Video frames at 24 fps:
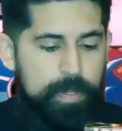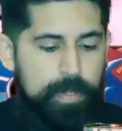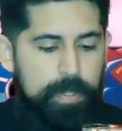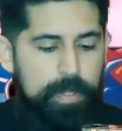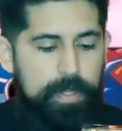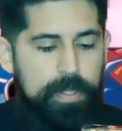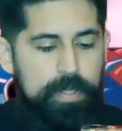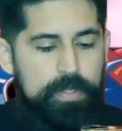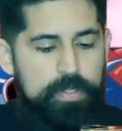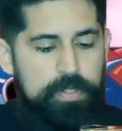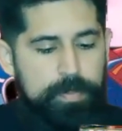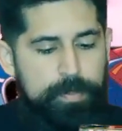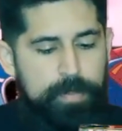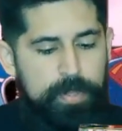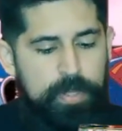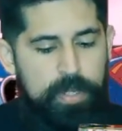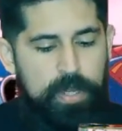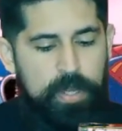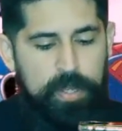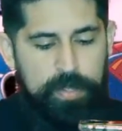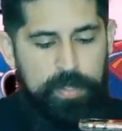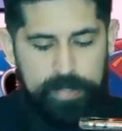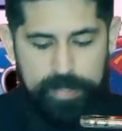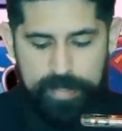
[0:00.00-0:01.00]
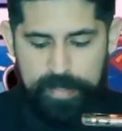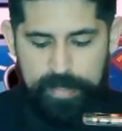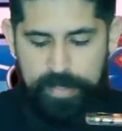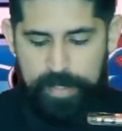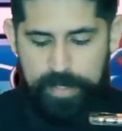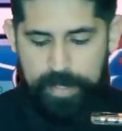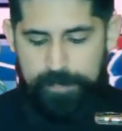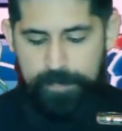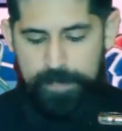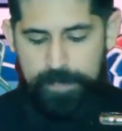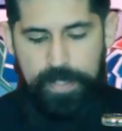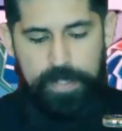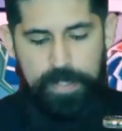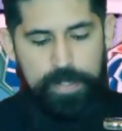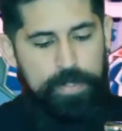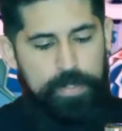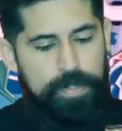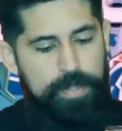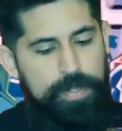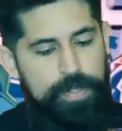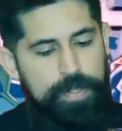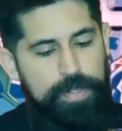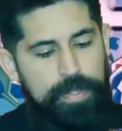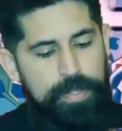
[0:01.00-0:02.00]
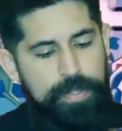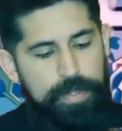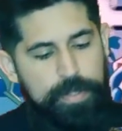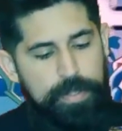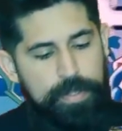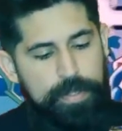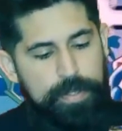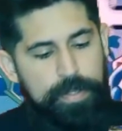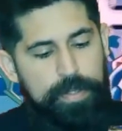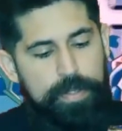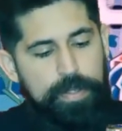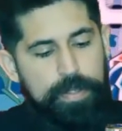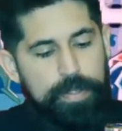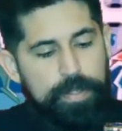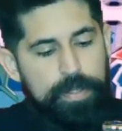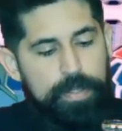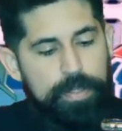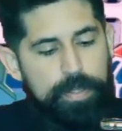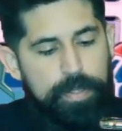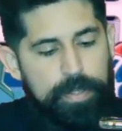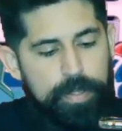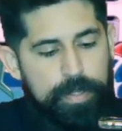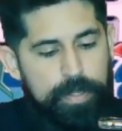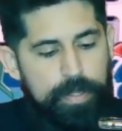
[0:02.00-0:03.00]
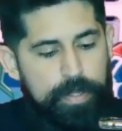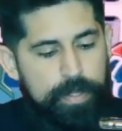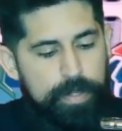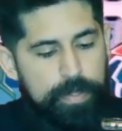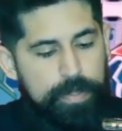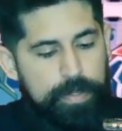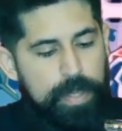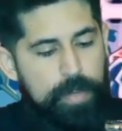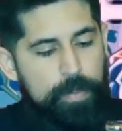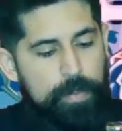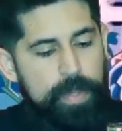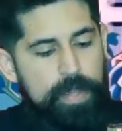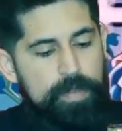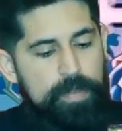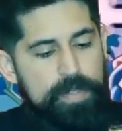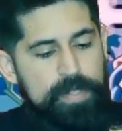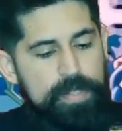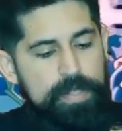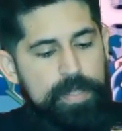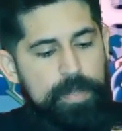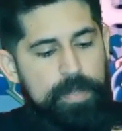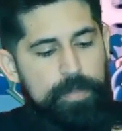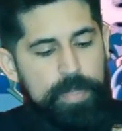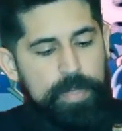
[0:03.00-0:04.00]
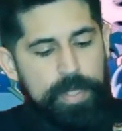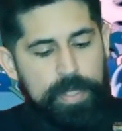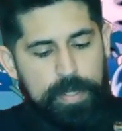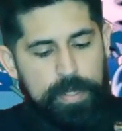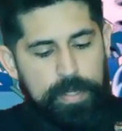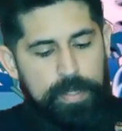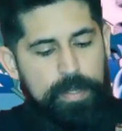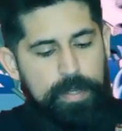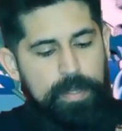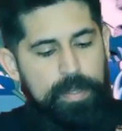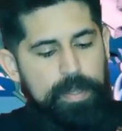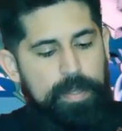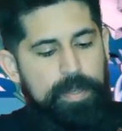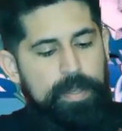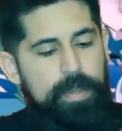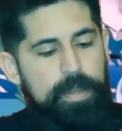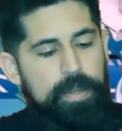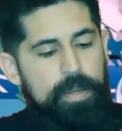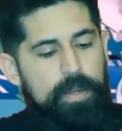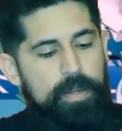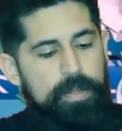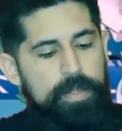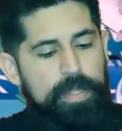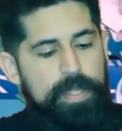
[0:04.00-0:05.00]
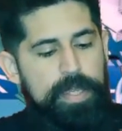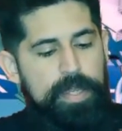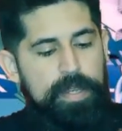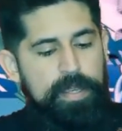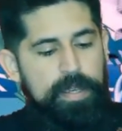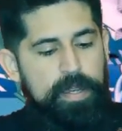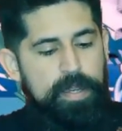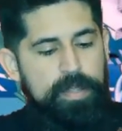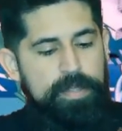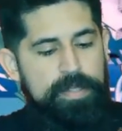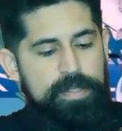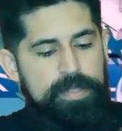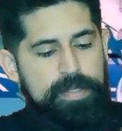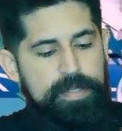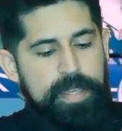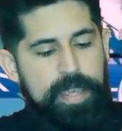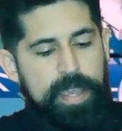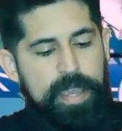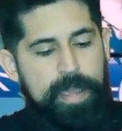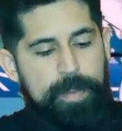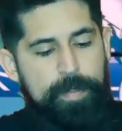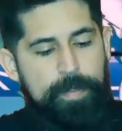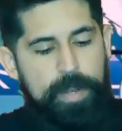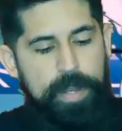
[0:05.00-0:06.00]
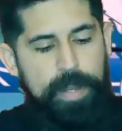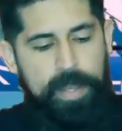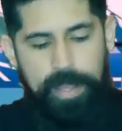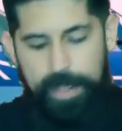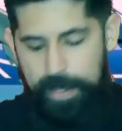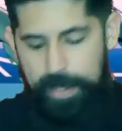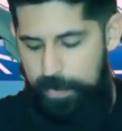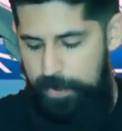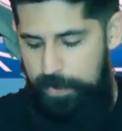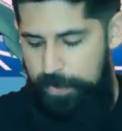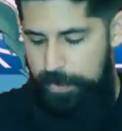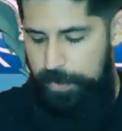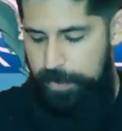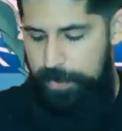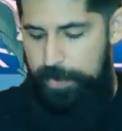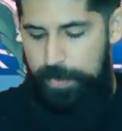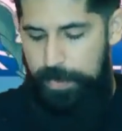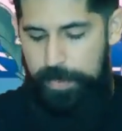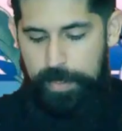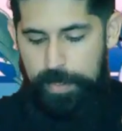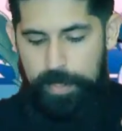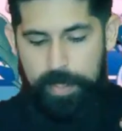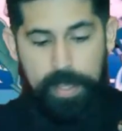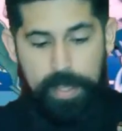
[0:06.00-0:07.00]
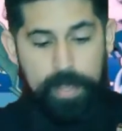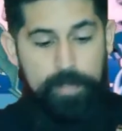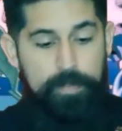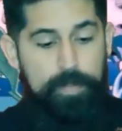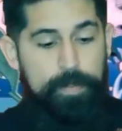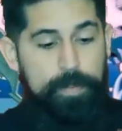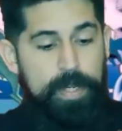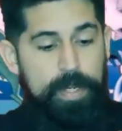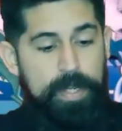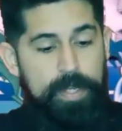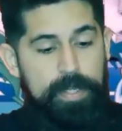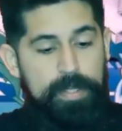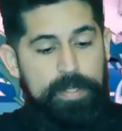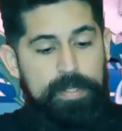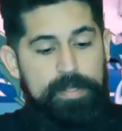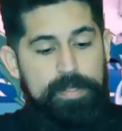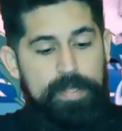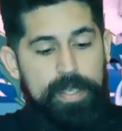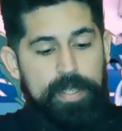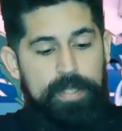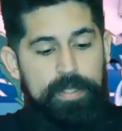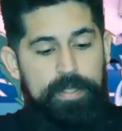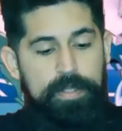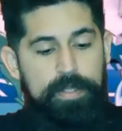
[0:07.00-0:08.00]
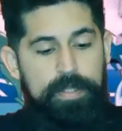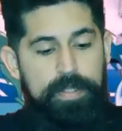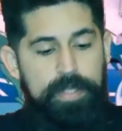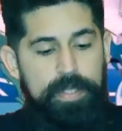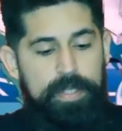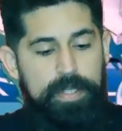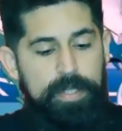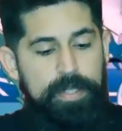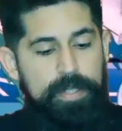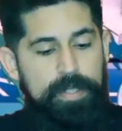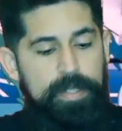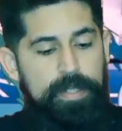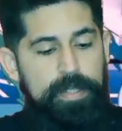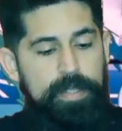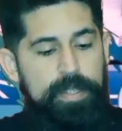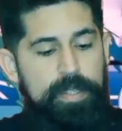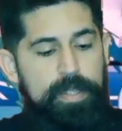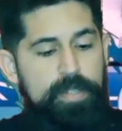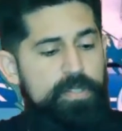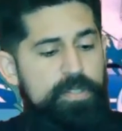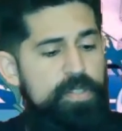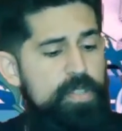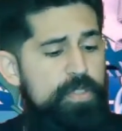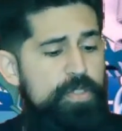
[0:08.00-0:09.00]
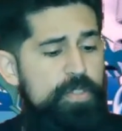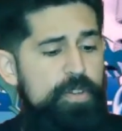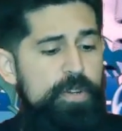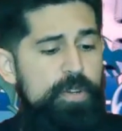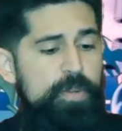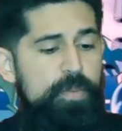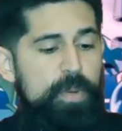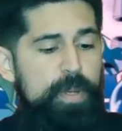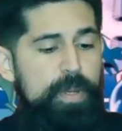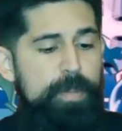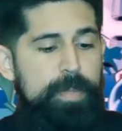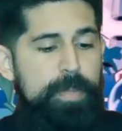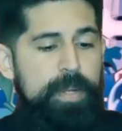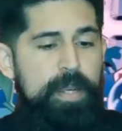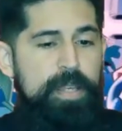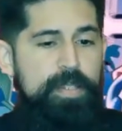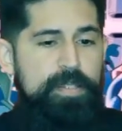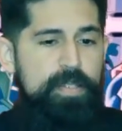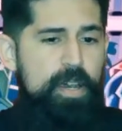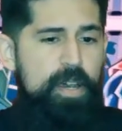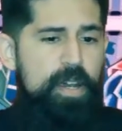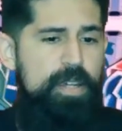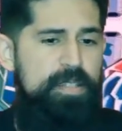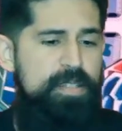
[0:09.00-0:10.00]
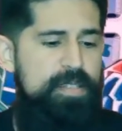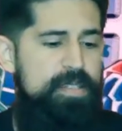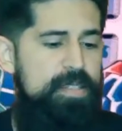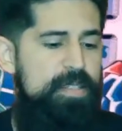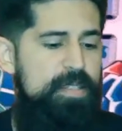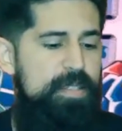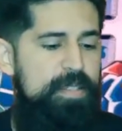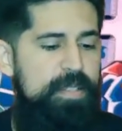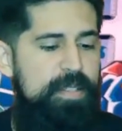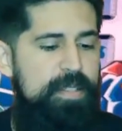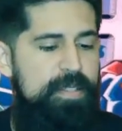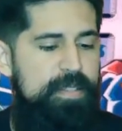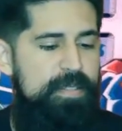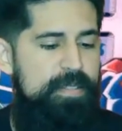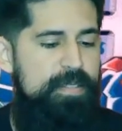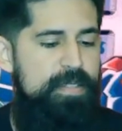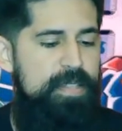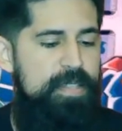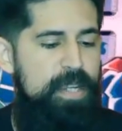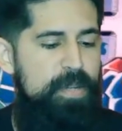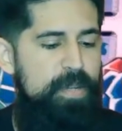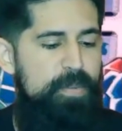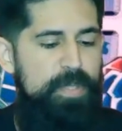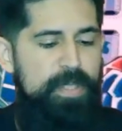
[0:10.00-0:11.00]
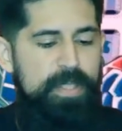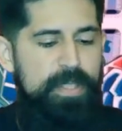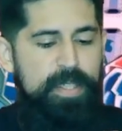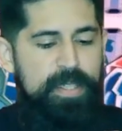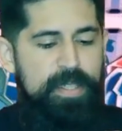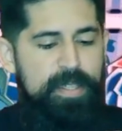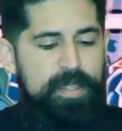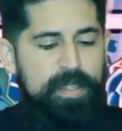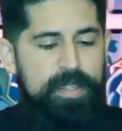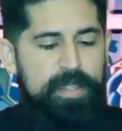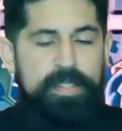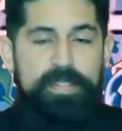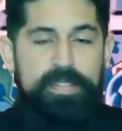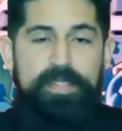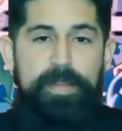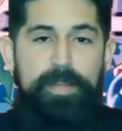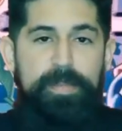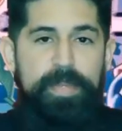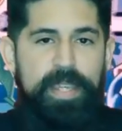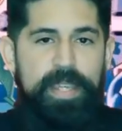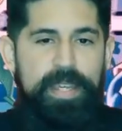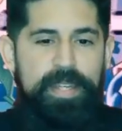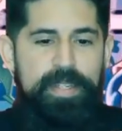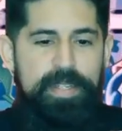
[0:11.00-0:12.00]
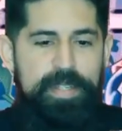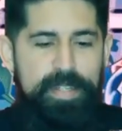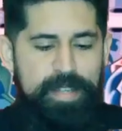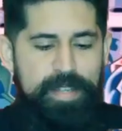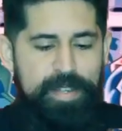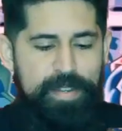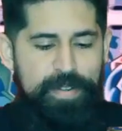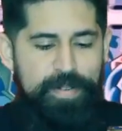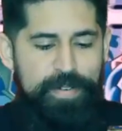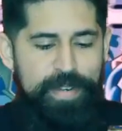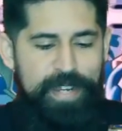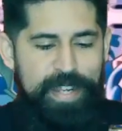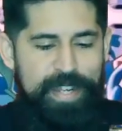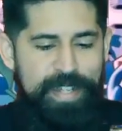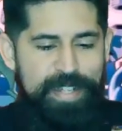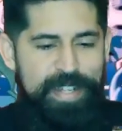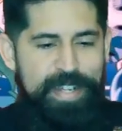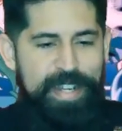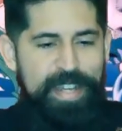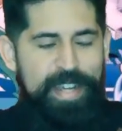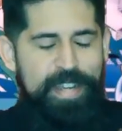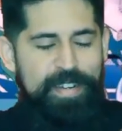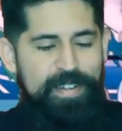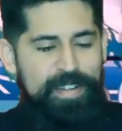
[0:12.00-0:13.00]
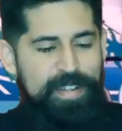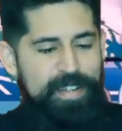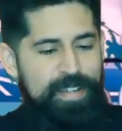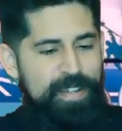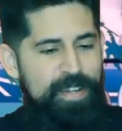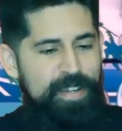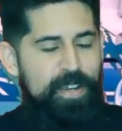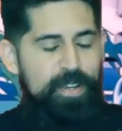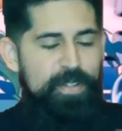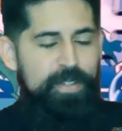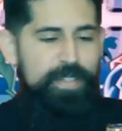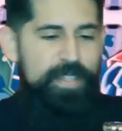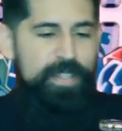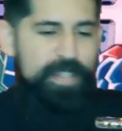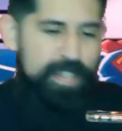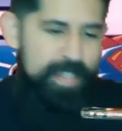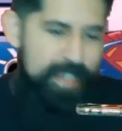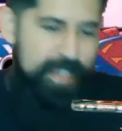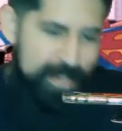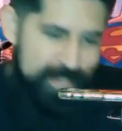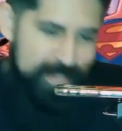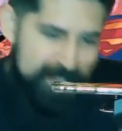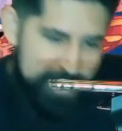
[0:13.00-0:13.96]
I'll just put all this stuff here. You know, that way every time we are getting on this camera angle, everybody can take a look. And there's a third one, but I tossed it, and it's not really something I need right now. Oh, look at that.